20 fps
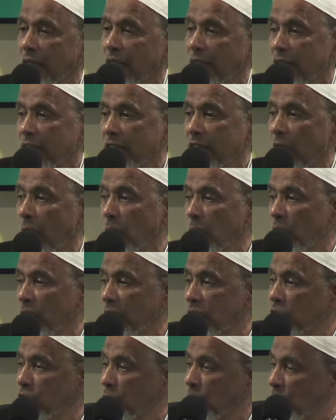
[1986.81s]
Some
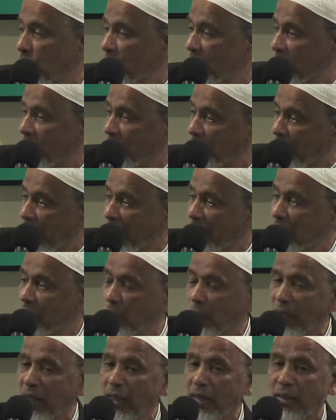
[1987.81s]
will choose the right
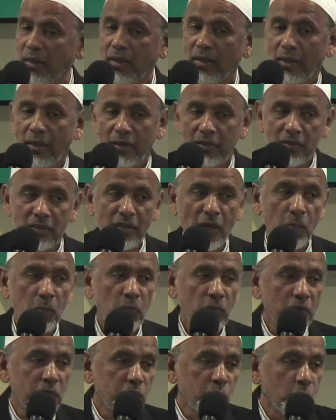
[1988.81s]
way and some
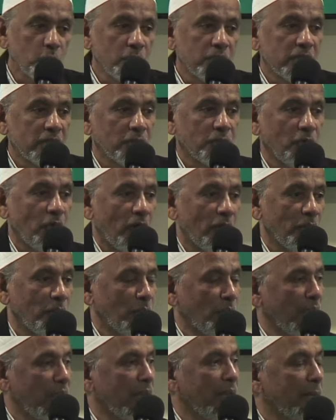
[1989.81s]
will choose the wrong way.